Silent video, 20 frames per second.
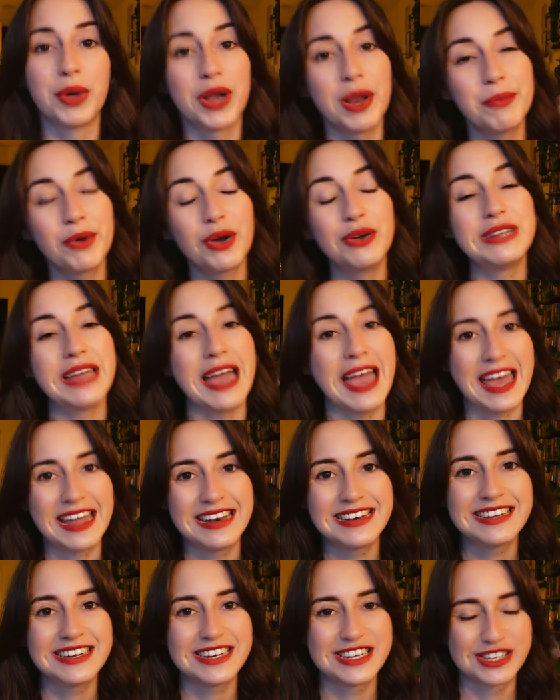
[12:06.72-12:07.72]
But I'm going to
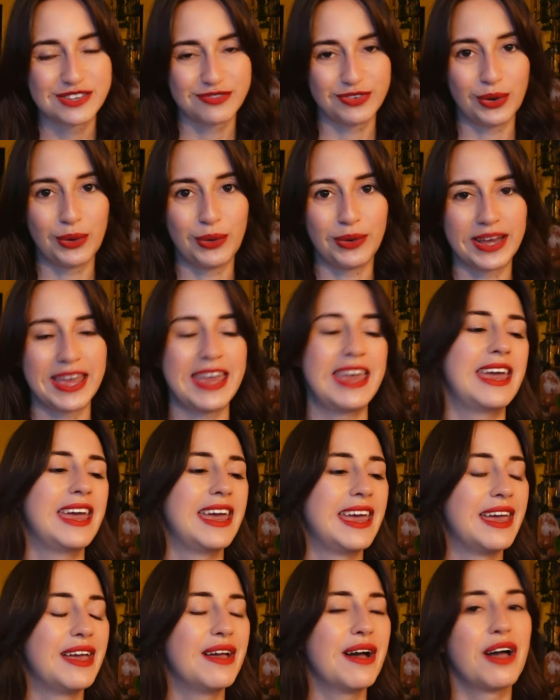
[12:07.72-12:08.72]
end this vlog
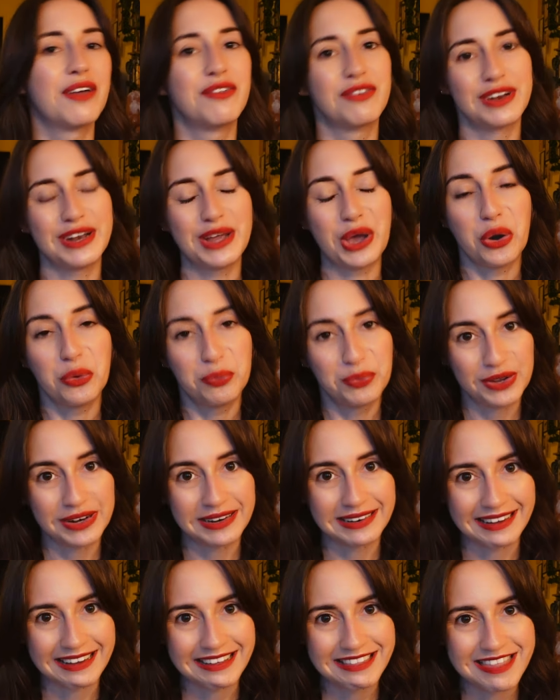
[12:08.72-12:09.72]
here. I really hope you
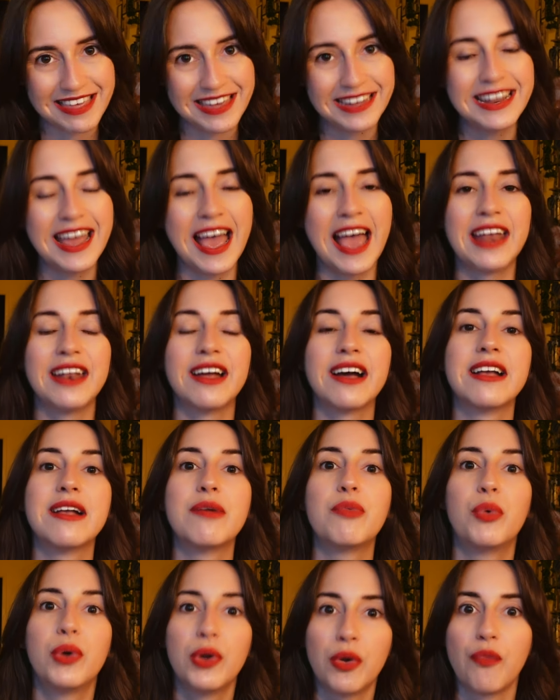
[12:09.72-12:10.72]
liked it and I
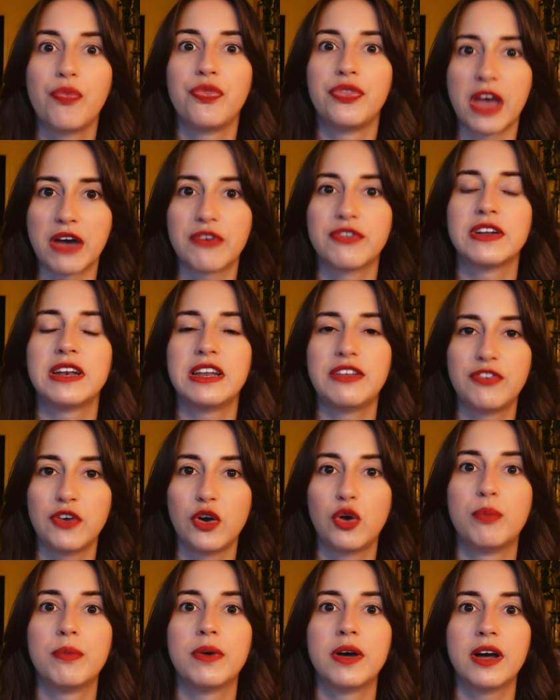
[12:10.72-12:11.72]
will definitely
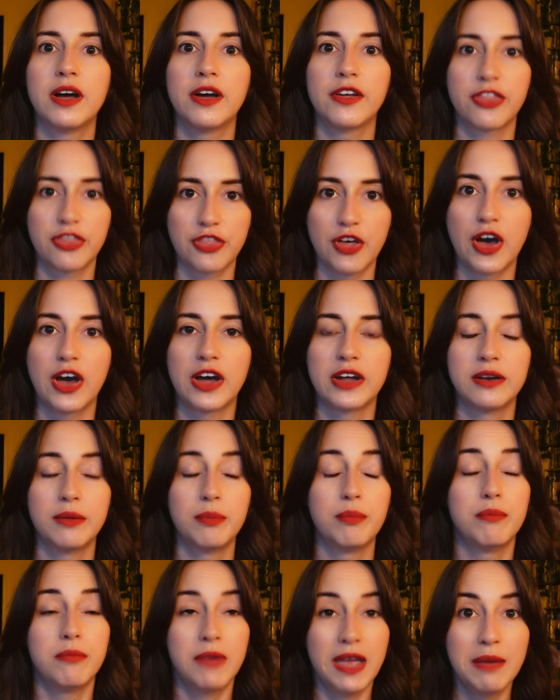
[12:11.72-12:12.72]
film a third,
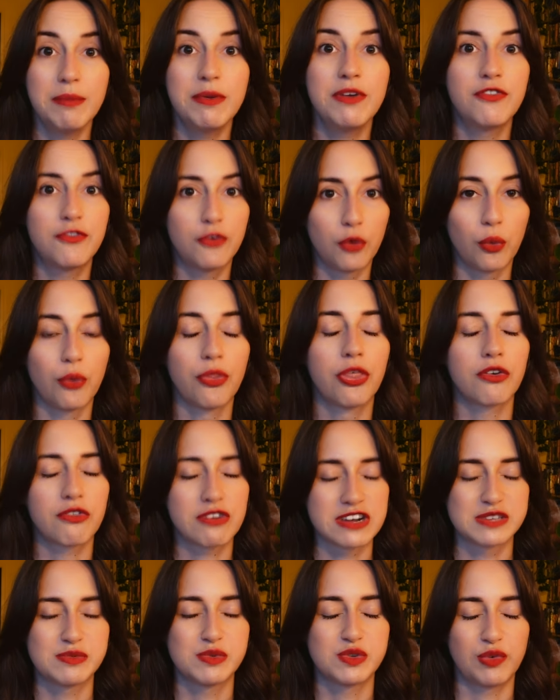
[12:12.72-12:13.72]
maybe fourth
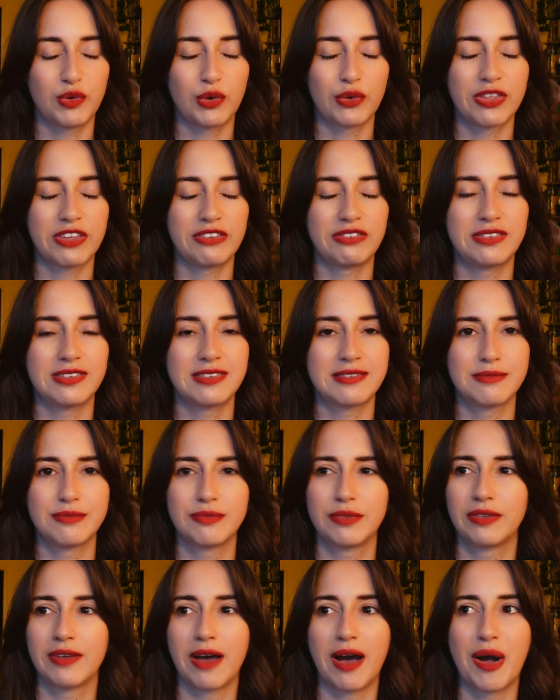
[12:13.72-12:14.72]
Christmas vlog this
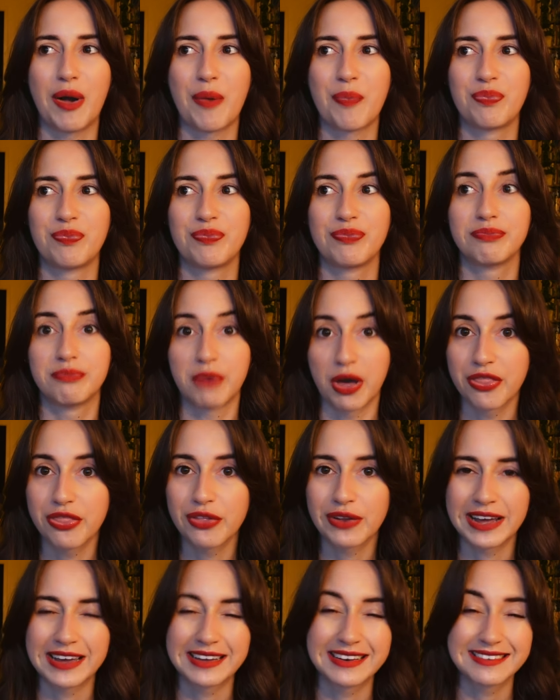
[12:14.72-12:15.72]
um, month,
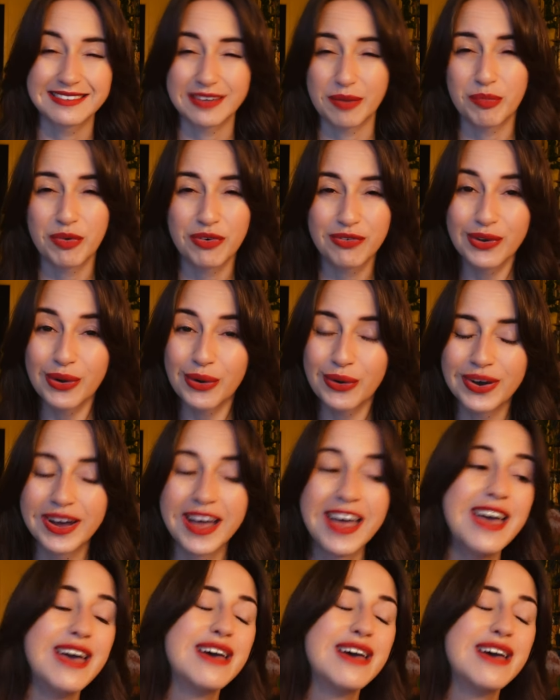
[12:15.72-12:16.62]
like a December vlog.